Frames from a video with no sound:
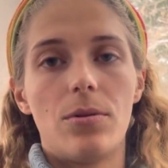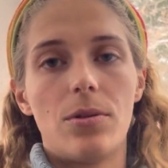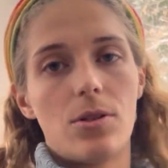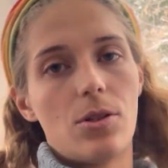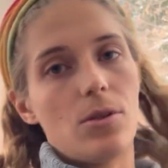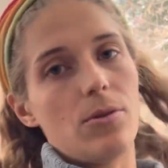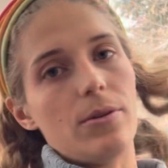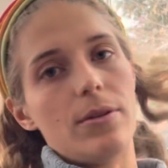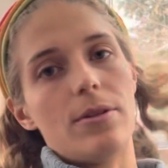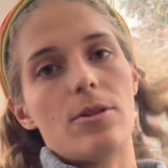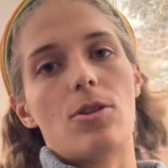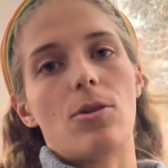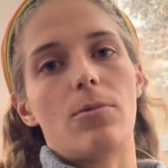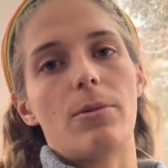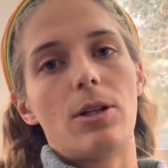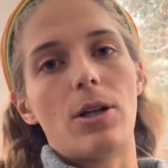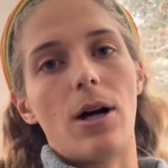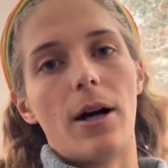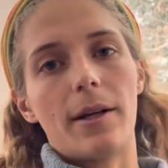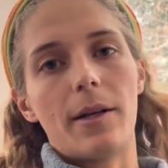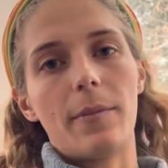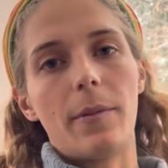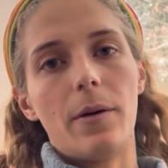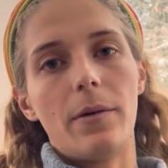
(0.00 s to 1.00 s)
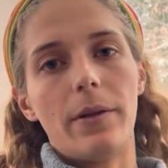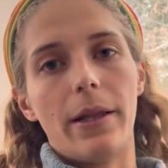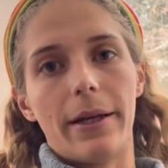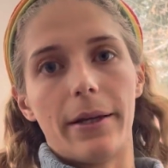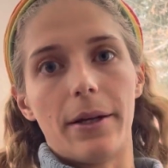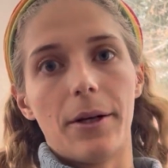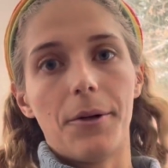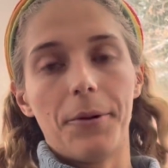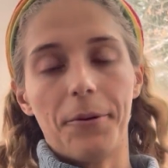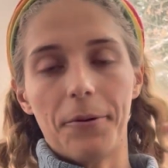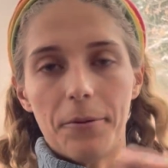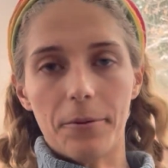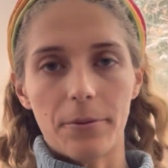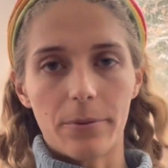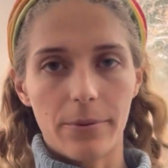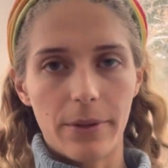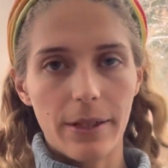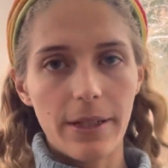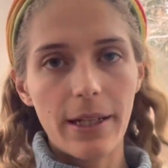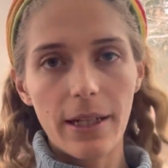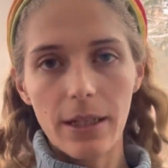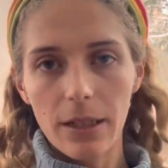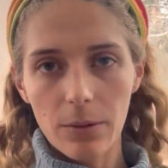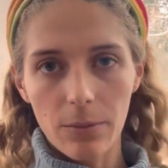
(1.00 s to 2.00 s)
so we talked about like
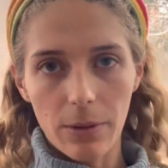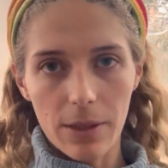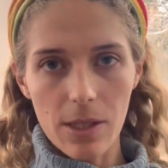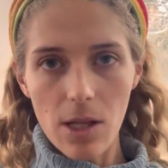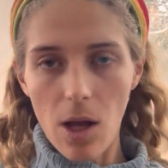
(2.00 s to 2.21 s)
reading what's